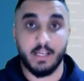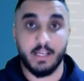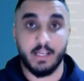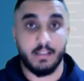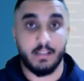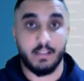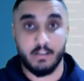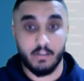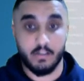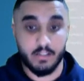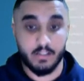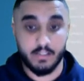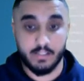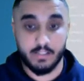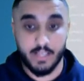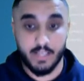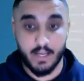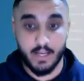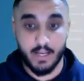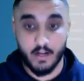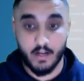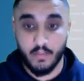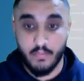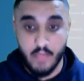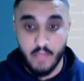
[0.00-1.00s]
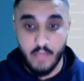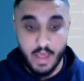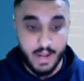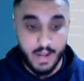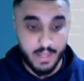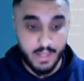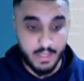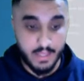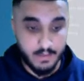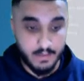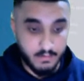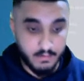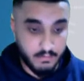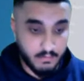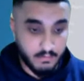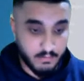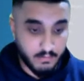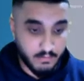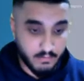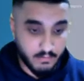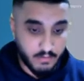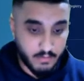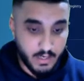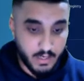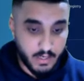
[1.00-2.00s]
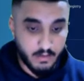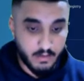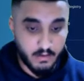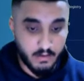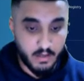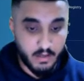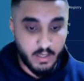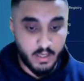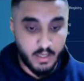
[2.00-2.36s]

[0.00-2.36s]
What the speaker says: and you're set on that end, right?